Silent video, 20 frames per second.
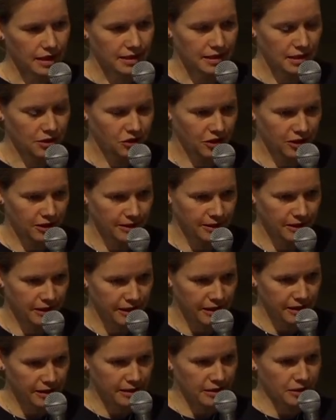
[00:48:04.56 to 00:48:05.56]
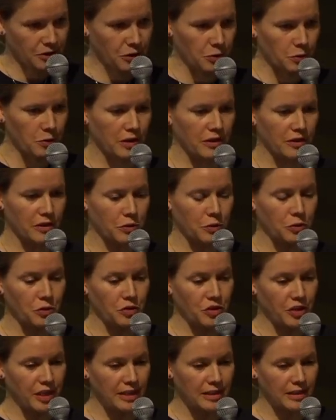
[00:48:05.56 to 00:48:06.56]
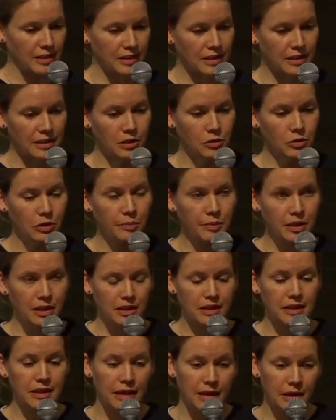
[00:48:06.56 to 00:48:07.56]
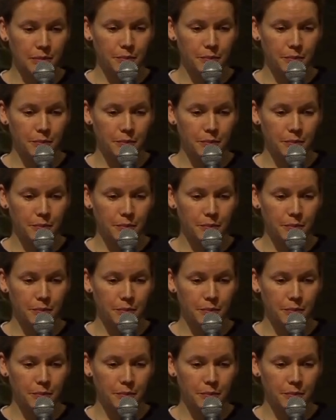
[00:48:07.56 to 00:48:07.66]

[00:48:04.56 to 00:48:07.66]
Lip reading: Yeah, as I just said, as soon as the co-tutel details agreement